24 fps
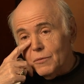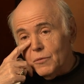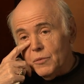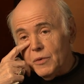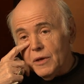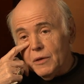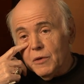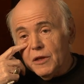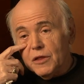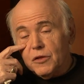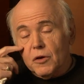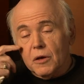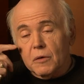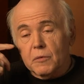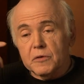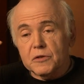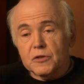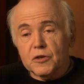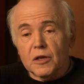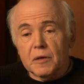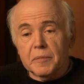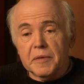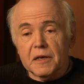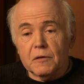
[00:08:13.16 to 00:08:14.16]
We, we, thought it
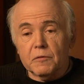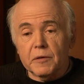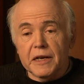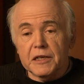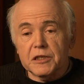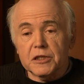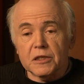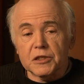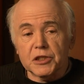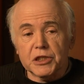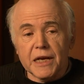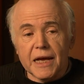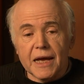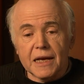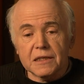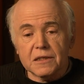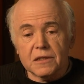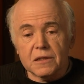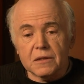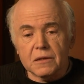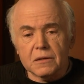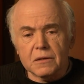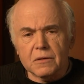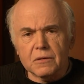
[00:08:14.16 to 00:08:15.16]
was going to be a Rachel
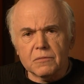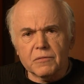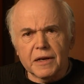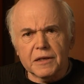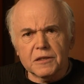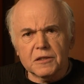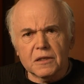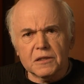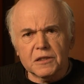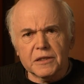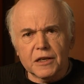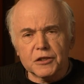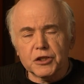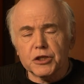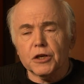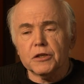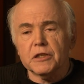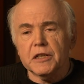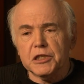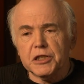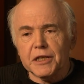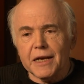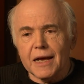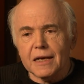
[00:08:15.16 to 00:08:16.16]
Jackson, Rachel ja-
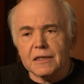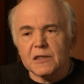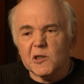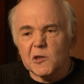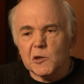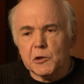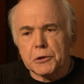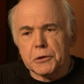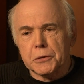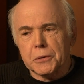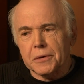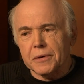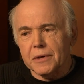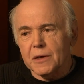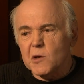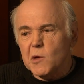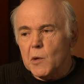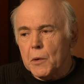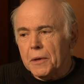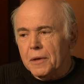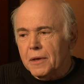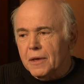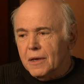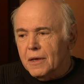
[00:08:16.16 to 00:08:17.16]
Shirley Jackson story
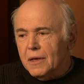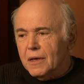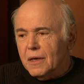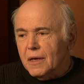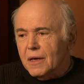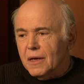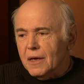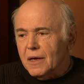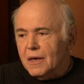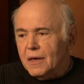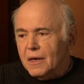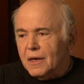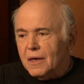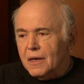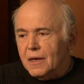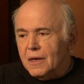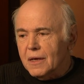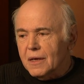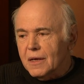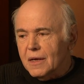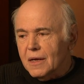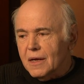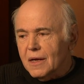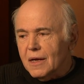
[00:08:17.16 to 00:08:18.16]
uh,
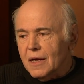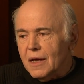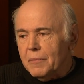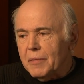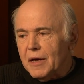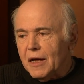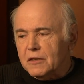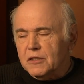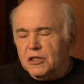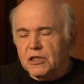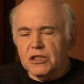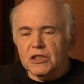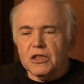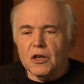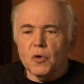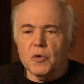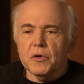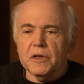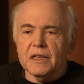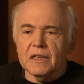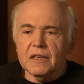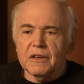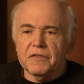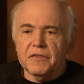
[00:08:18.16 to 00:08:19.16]
about
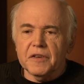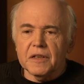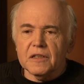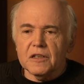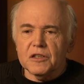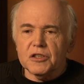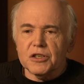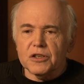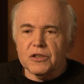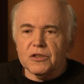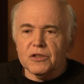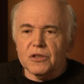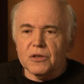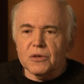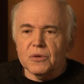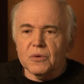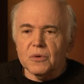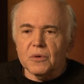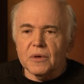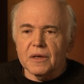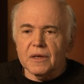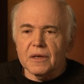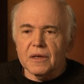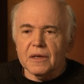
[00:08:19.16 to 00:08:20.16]
stoning the villagers
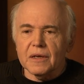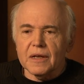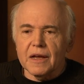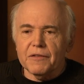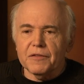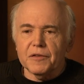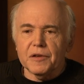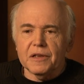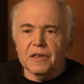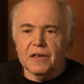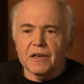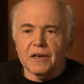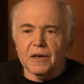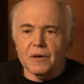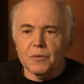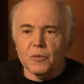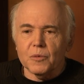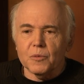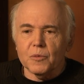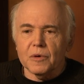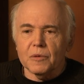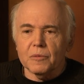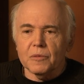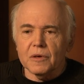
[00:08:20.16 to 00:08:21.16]
who uh, every year
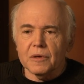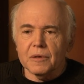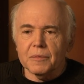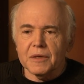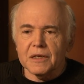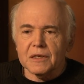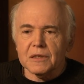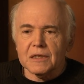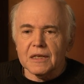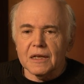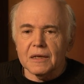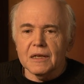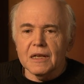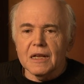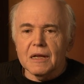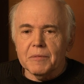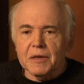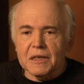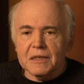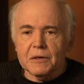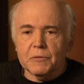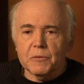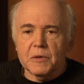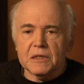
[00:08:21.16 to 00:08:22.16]
went, went, because, the,
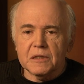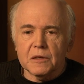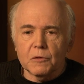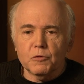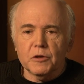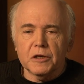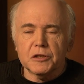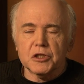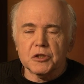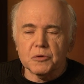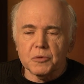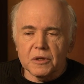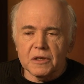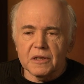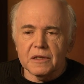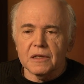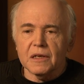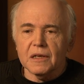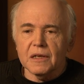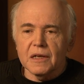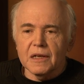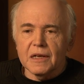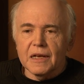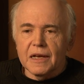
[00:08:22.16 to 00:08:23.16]
because, it was a ritual in
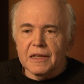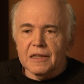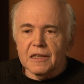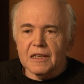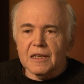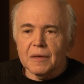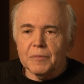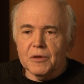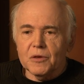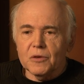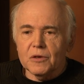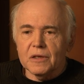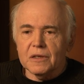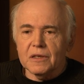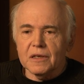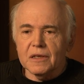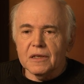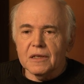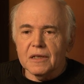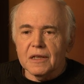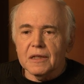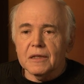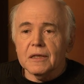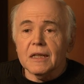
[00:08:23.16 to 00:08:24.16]
the in the
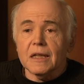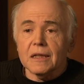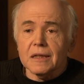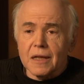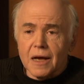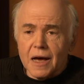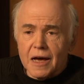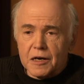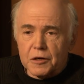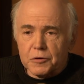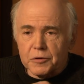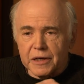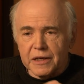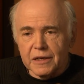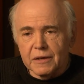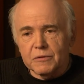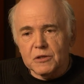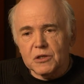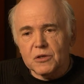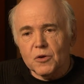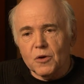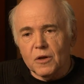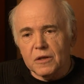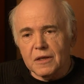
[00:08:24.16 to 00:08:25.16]
community. The lottery it
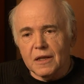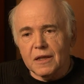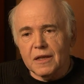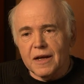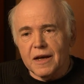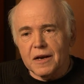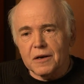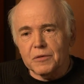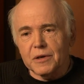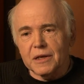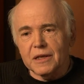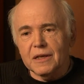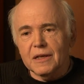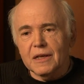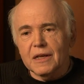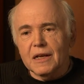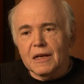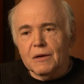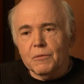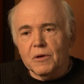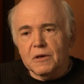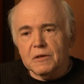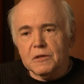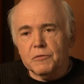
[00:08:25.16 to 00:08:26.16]
was called the lottery.
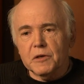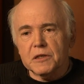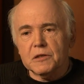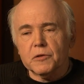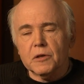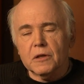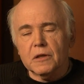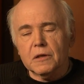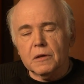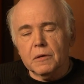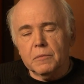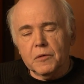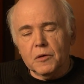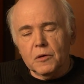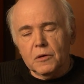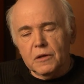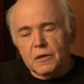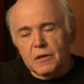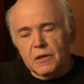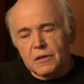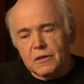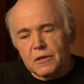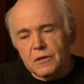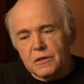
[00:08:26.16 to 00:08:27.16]
It was ritual in the
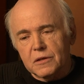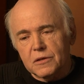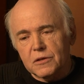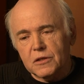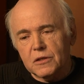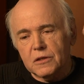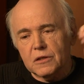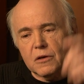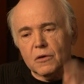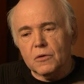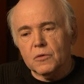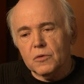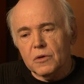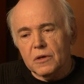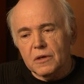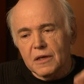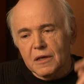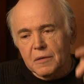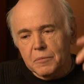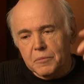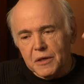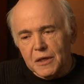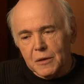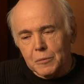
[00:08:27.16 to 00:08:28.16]
community to, to stone
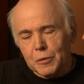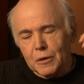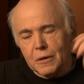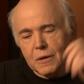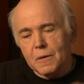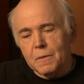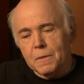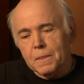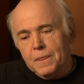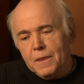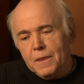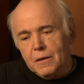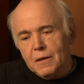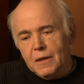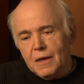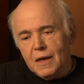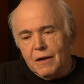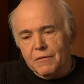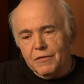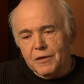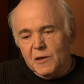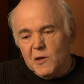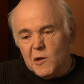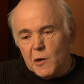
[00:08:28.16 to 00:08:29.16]
people
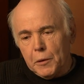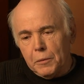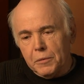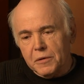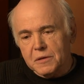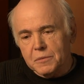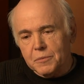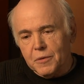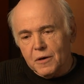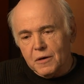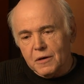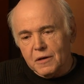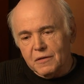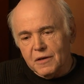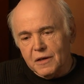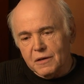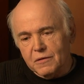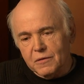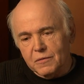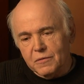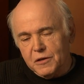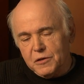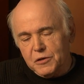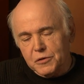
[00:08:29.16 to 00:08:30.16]
every year was part of
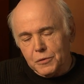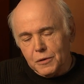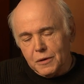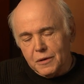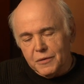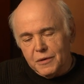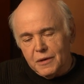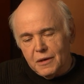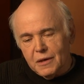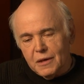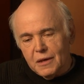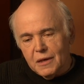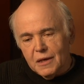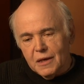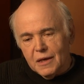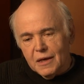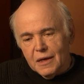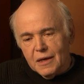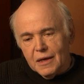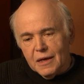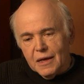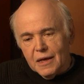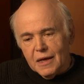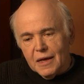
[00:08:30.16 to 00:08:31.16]
their ritual.
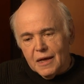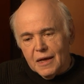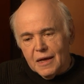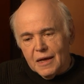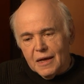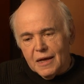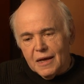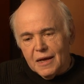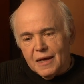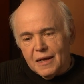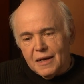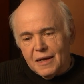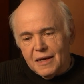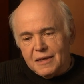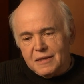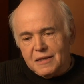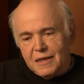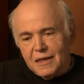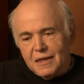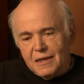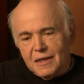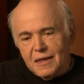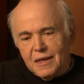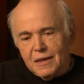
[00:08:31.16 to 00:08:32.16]
And I
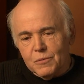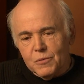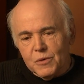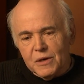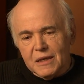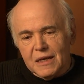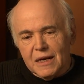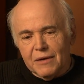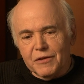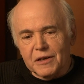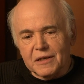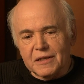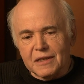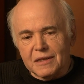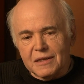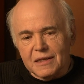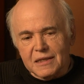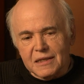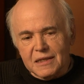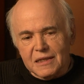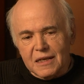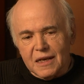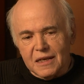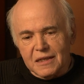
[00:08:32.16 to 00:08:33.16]
said, we never
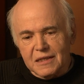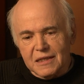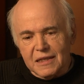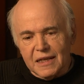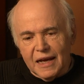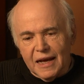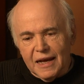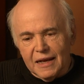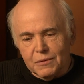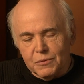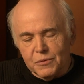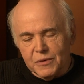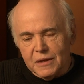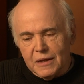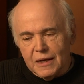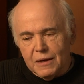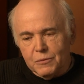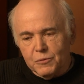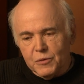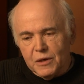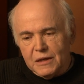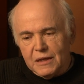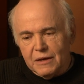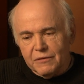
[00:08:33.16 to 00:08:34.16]
discussed that, we,
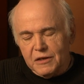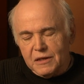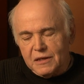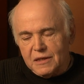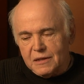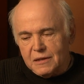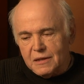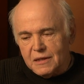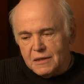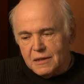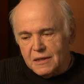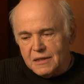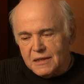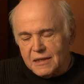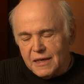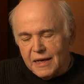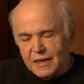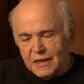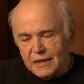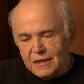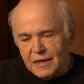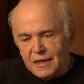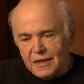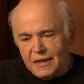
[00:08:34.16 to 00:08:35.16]
and we never
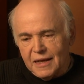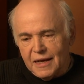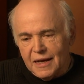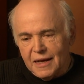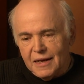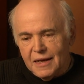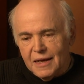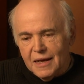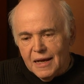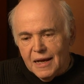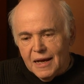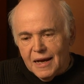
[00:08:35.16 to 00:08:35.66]
decided on that.